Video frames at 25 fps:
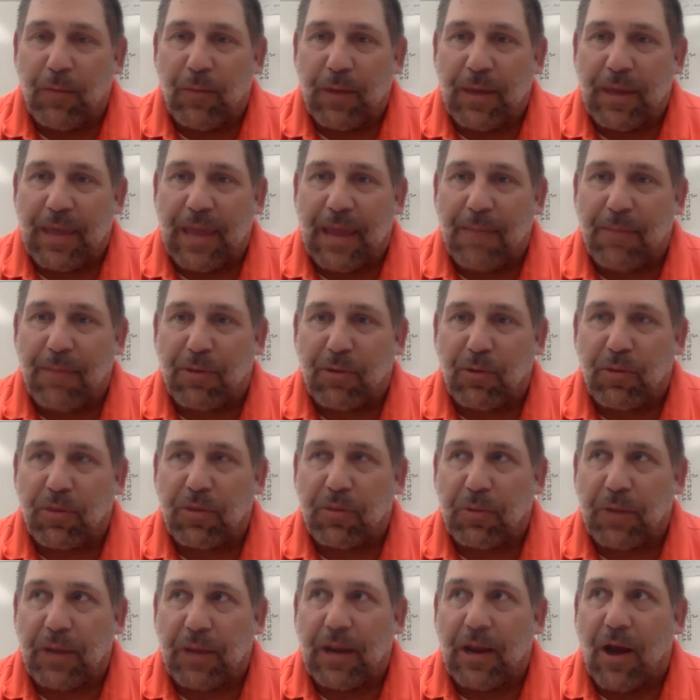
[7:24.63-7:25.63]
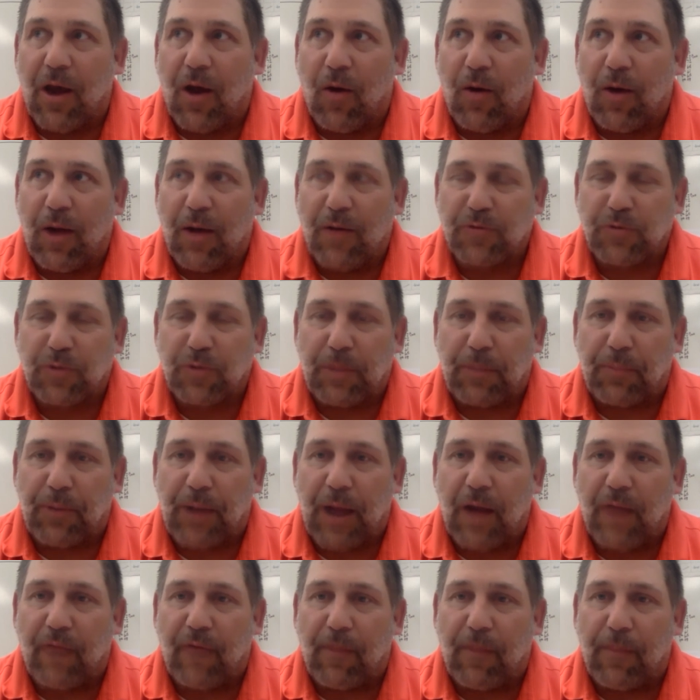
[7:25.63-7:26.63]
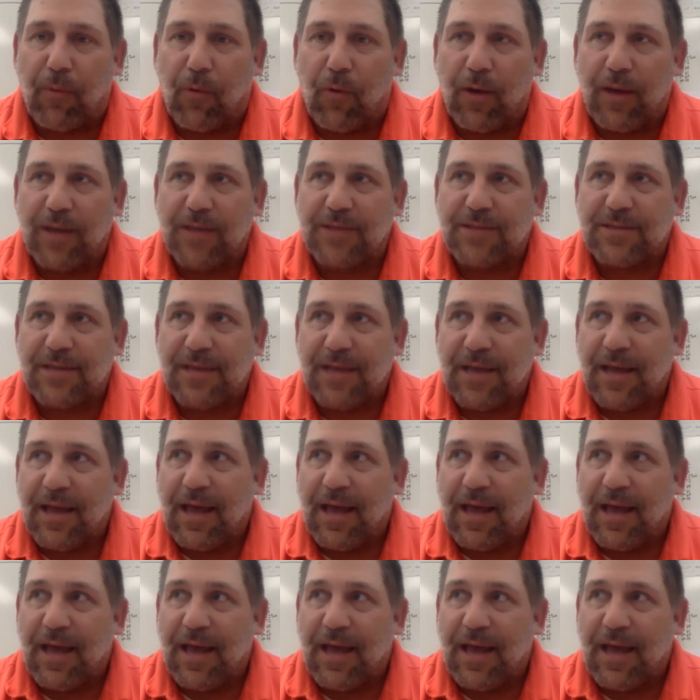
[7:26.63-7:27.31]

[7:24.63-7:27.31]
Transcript: we came through three and zero. Oh. I was really proud of our boys.